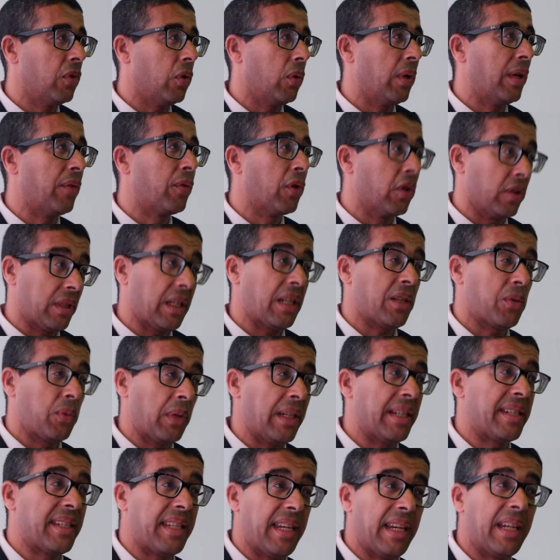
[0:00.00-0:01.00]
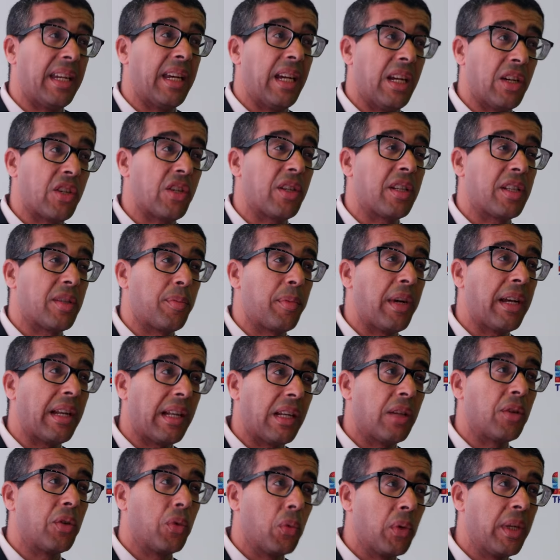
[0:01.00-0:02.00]
We've got as well staycations,
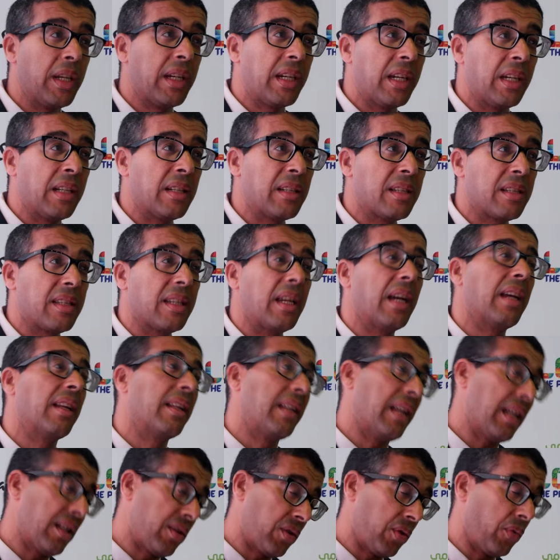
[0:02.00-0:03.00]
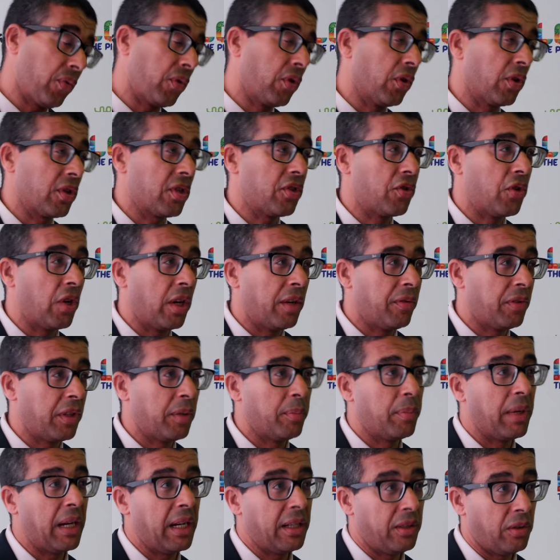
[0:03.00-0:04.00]
mainly on weekends, and that's of course
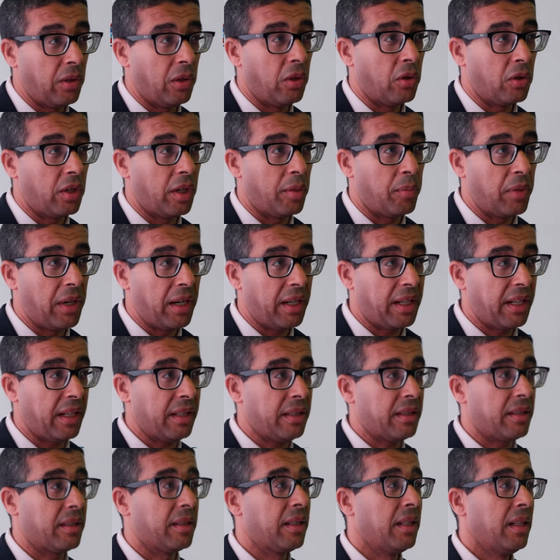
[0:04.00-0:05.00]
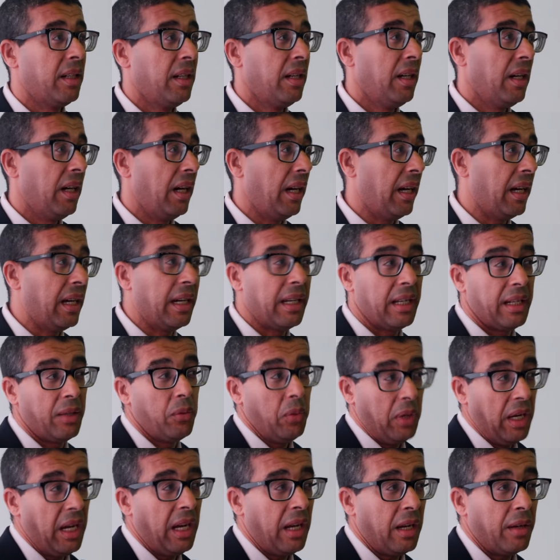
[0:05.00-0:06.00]
driven by the local market.
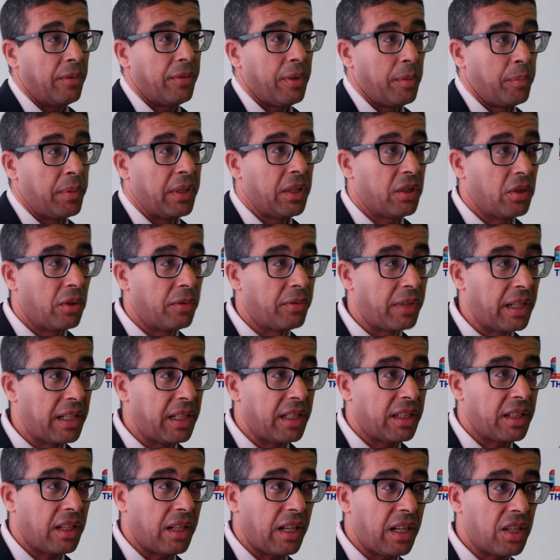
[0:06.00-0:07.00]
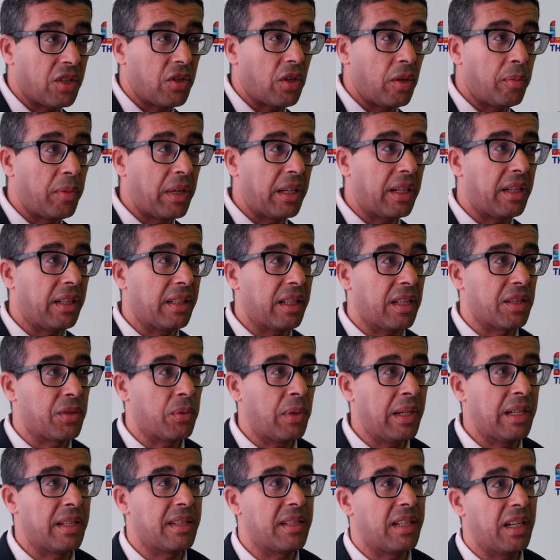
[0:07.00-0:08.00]
And we have a bit of an international market as
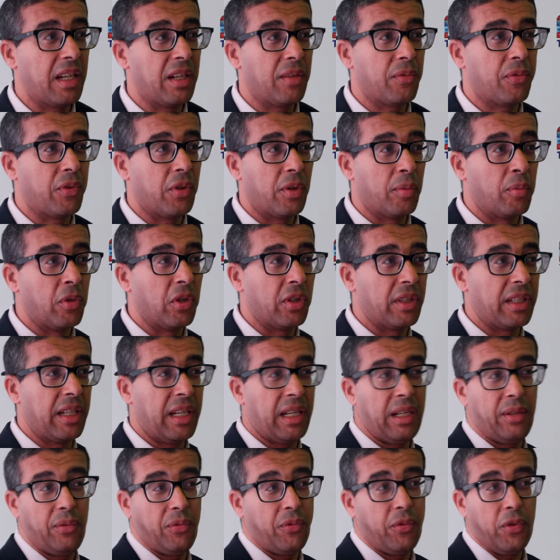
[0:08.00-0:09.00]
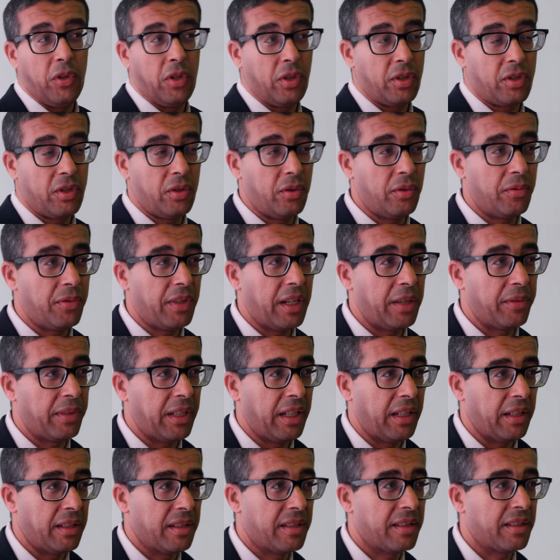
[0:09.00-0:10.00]
well, staying for more than 4 to 5
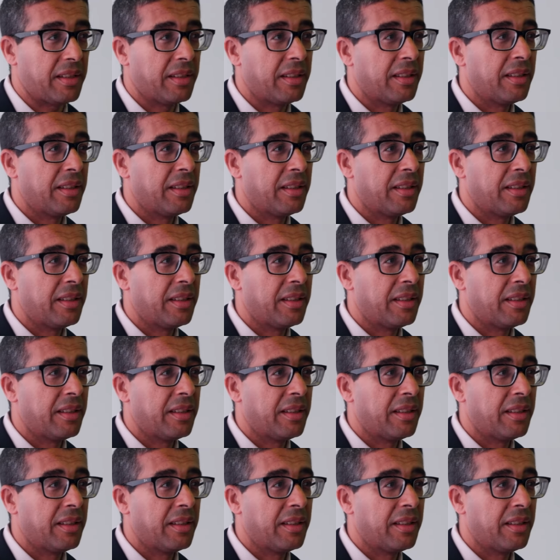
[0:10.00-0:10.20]
nights.